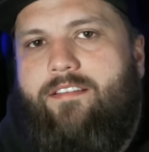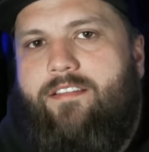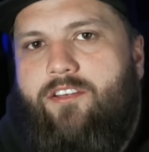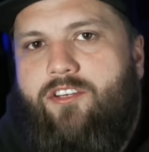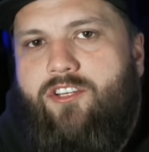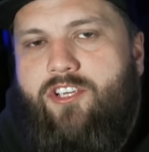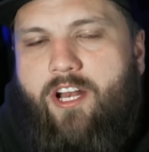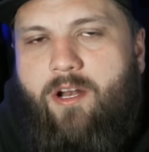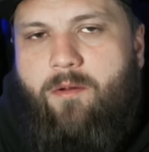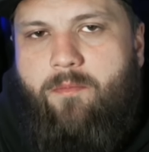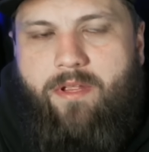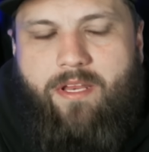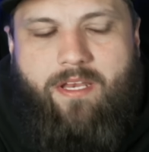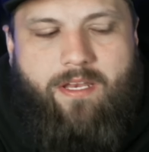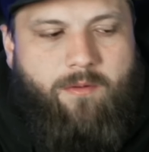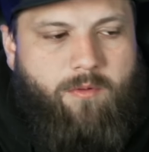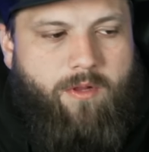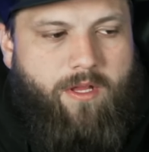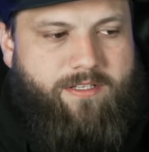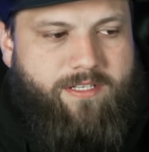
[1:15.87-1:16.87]
and
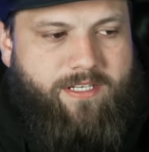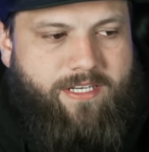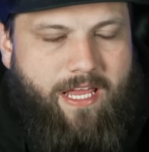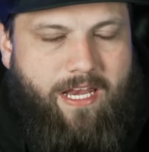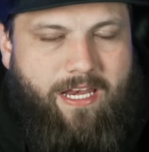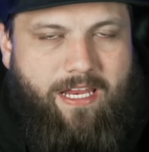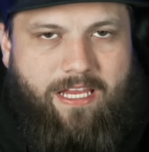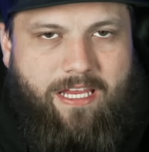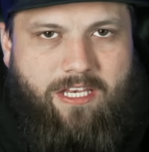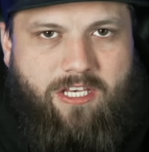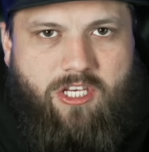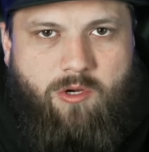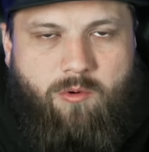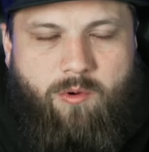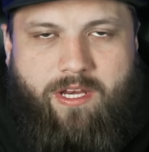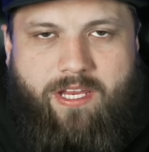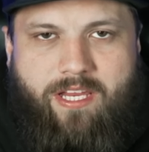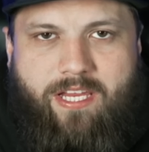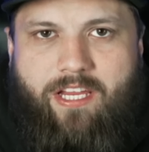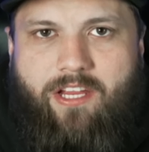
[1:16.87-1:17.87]
gentlemen, let's get into
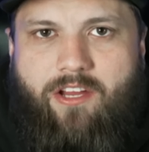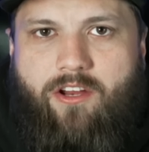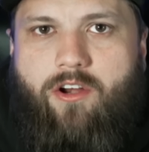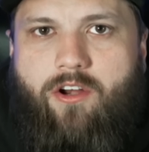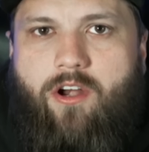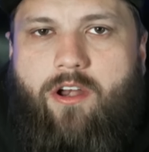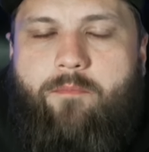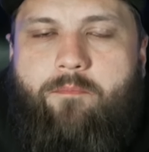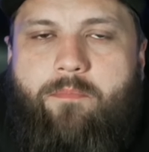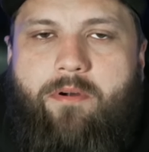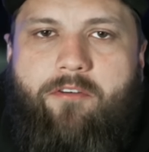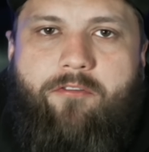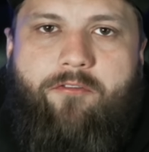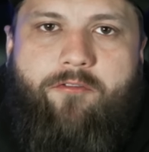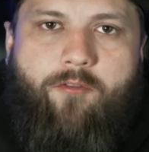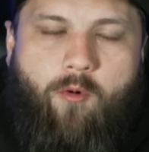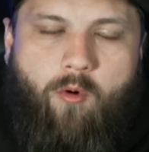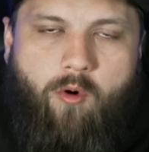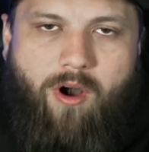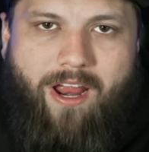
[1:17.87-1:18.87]
it here.
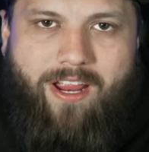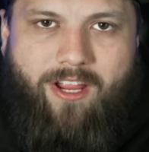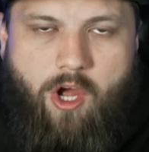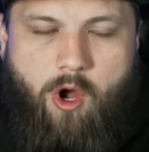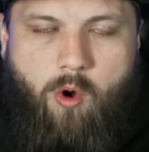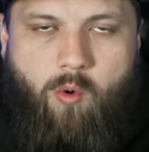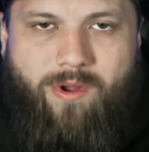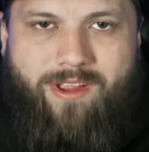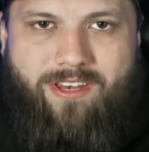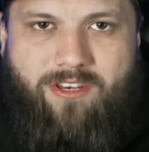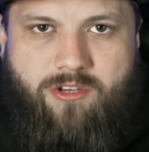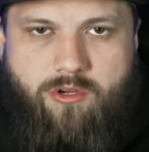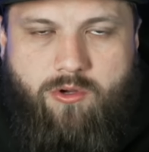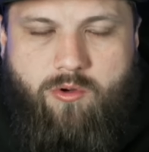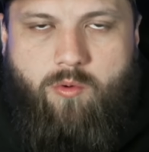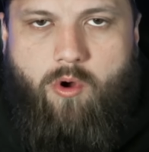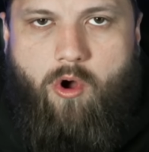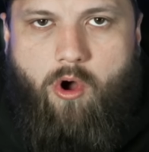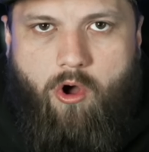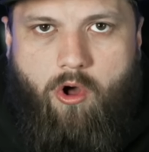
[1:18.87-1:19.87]
Before I go
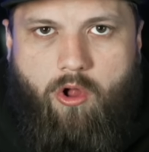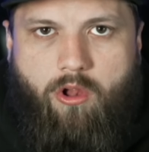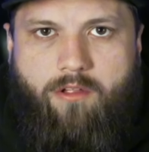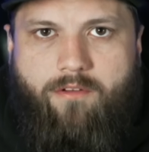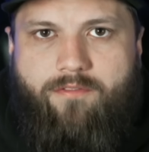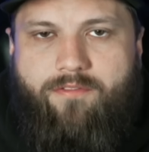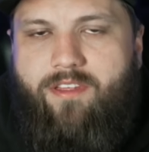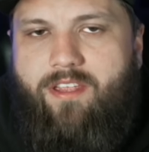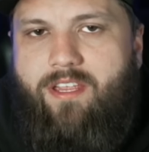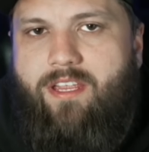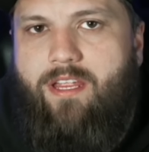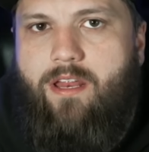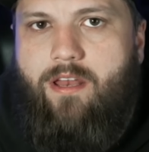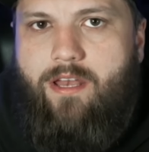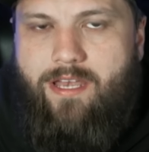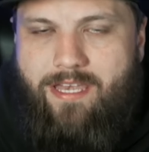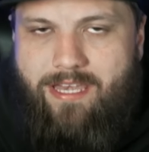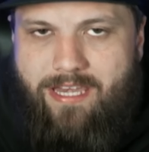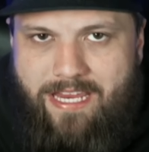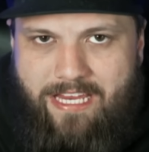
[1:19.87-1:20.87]
into all of the
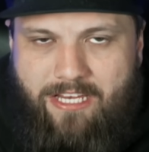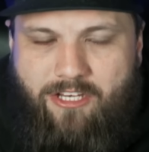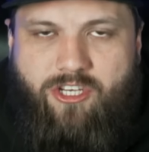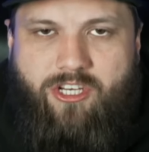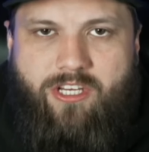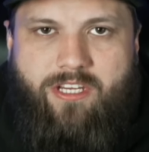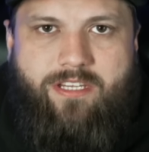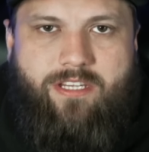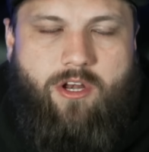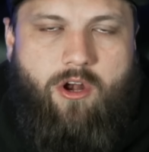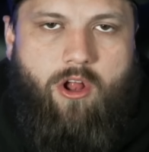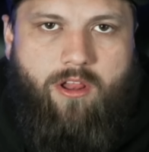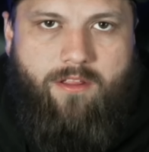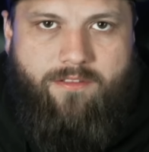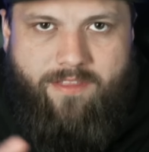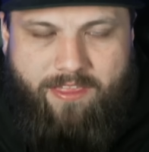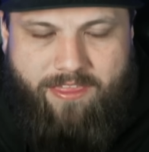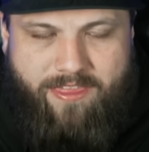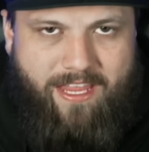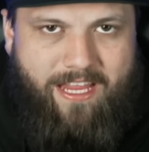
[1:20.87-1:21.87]
niches and all
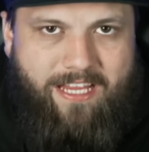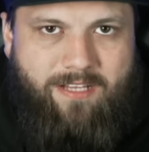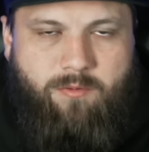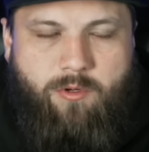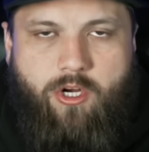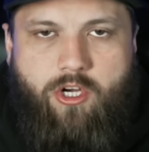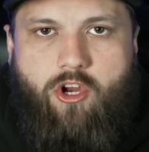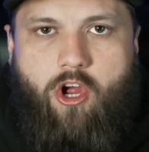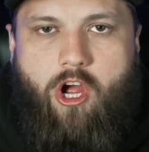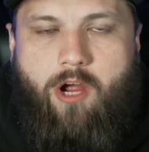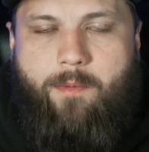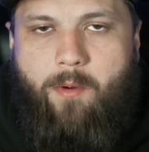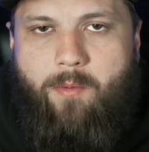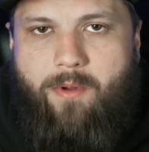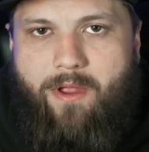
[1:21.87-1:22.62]
of the things we're going to talk about,